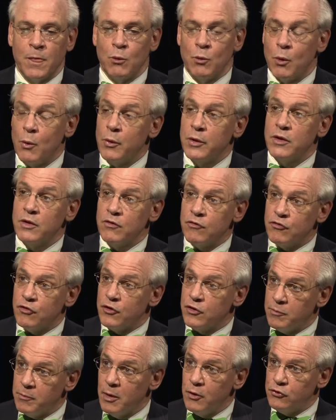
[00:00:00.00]
when we, for
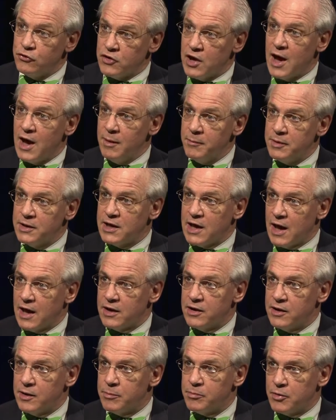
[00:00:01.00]
the most common kind
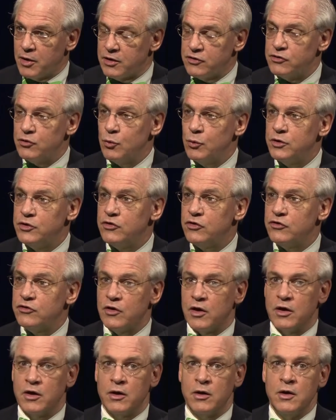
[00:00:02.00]
of depression, which is
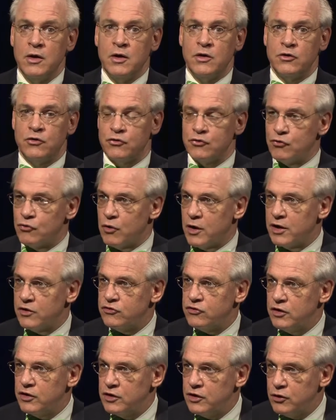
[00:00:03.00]
a
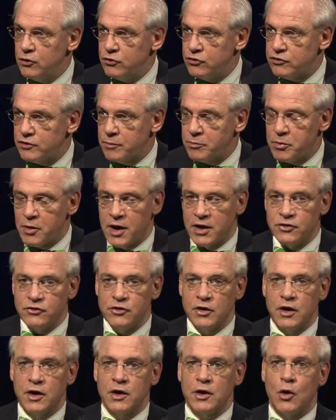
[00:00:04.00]
stress-induced
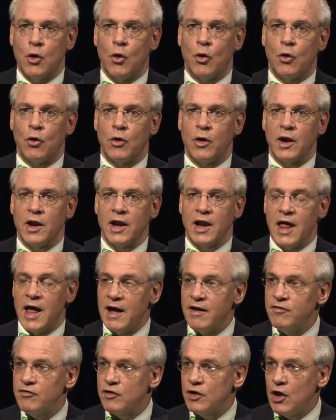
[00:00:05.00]
depression or a
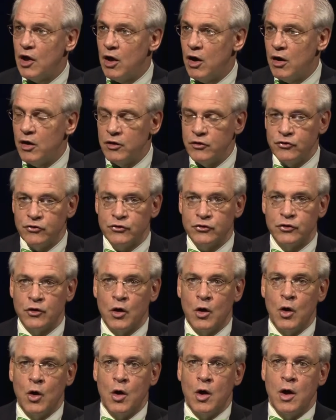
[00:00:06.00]
life loss
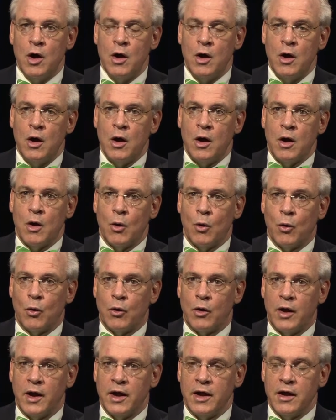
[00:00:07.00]

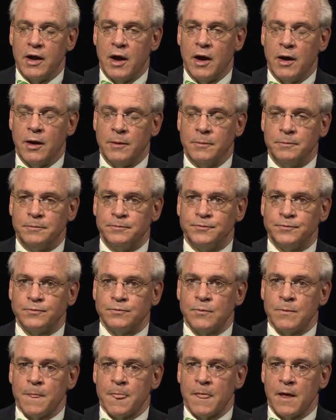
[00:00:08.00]
or a, um,
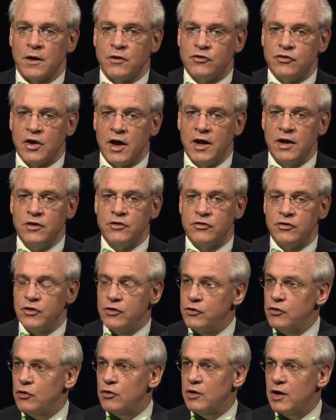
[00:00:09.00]
a change in
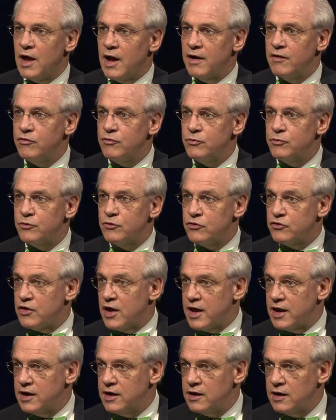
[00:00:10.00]
your life
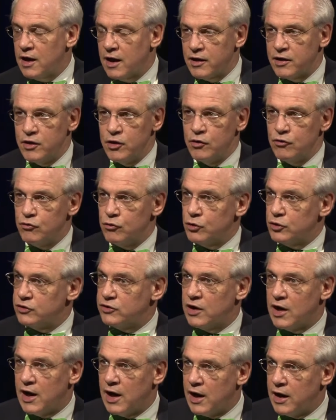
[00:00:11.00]
setting, like you've
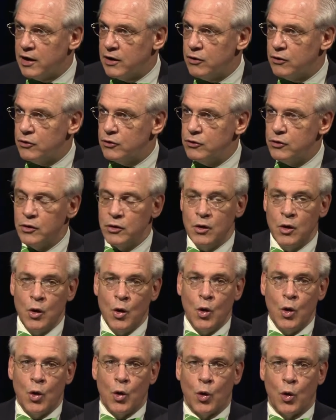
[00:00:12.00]
retired
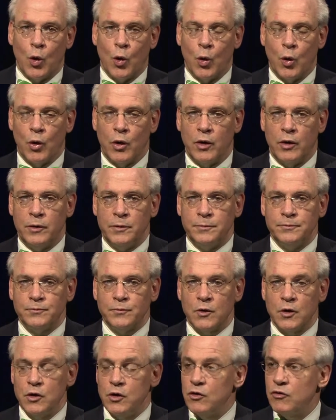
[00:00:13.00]
or
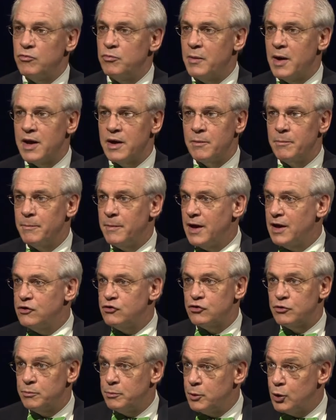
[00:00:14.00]
you've made a
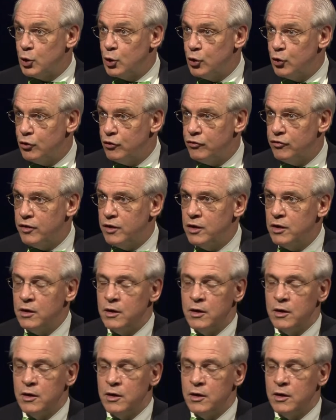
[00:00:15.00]
major move,